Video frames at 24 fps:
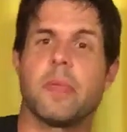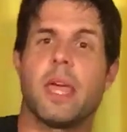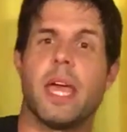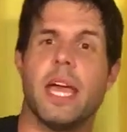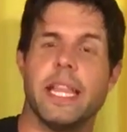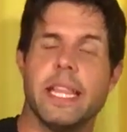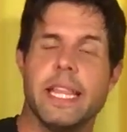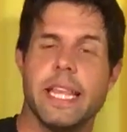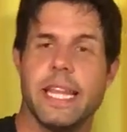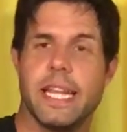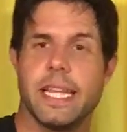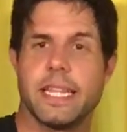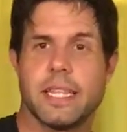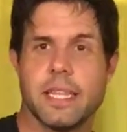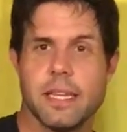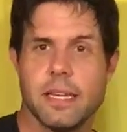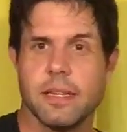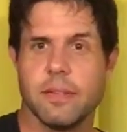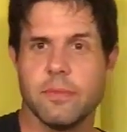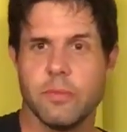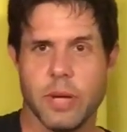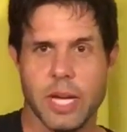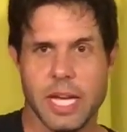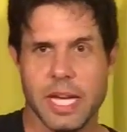And then it
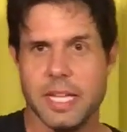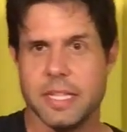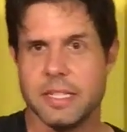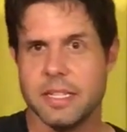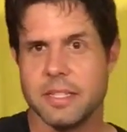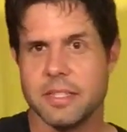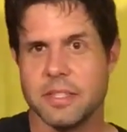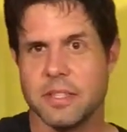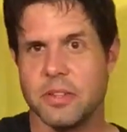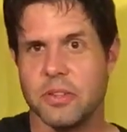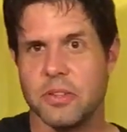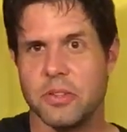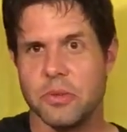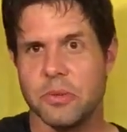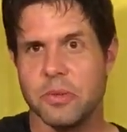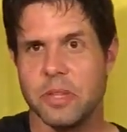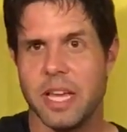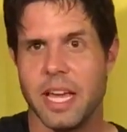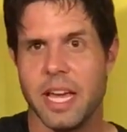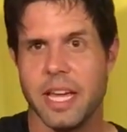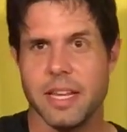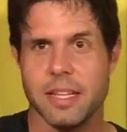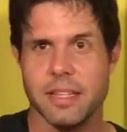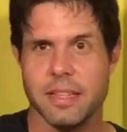doesn't do
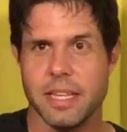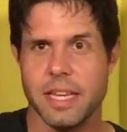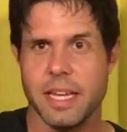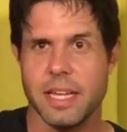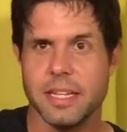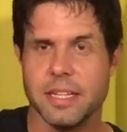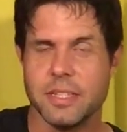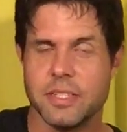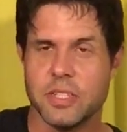that in the end.